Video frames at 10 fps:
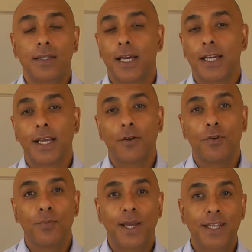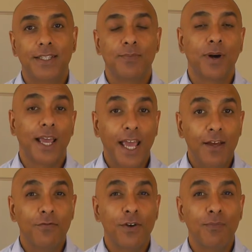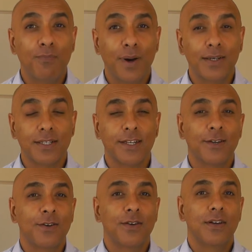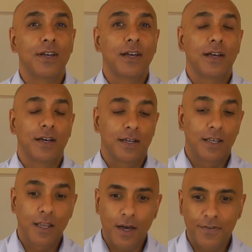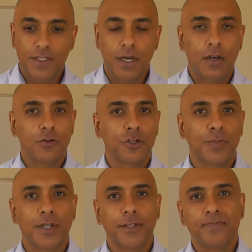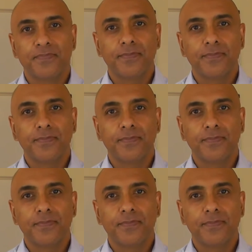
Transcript: that get repeated by every budding lifestyle entrepreneur.